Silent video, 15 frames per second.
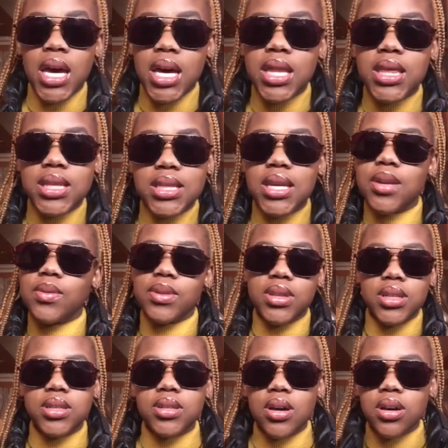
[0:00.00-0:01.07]
in the sun with
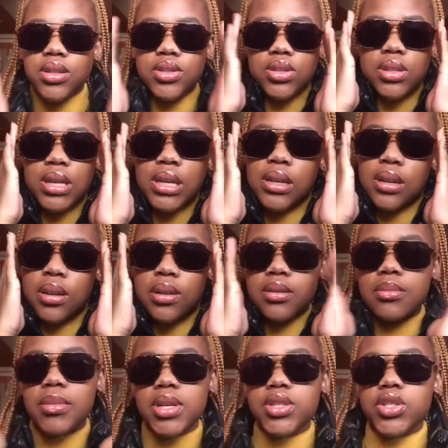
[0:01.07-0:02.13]
these on, just like
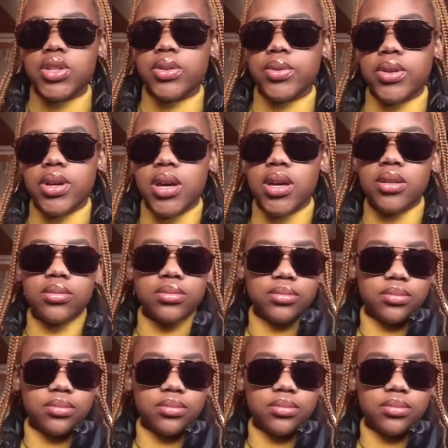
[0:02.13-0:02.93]
mind your own, okay?